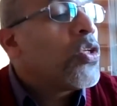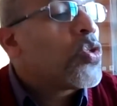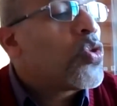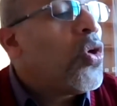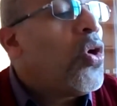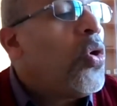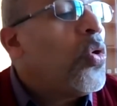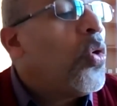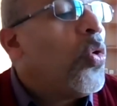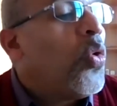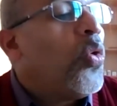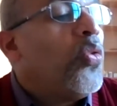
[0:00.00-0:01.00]
So
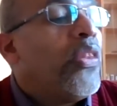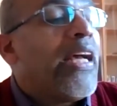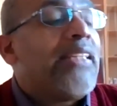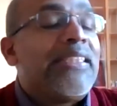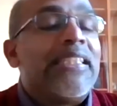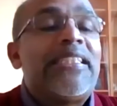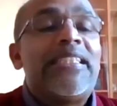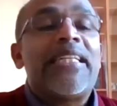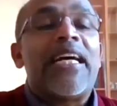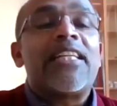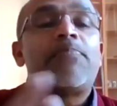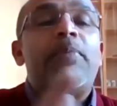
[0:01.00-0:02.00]
the church
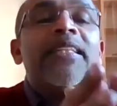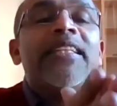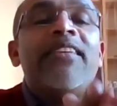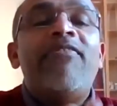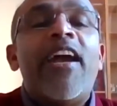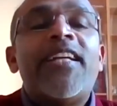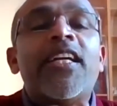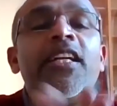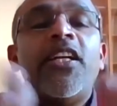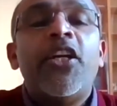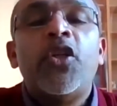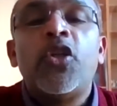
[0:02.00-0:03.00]
has been
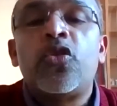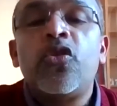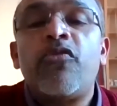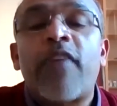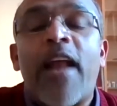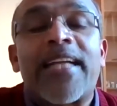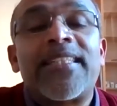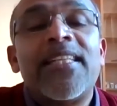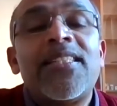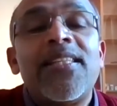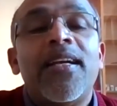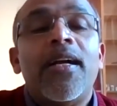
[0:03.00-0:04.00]
divided into two
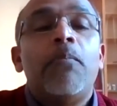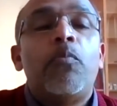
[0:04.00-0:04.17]
fractions,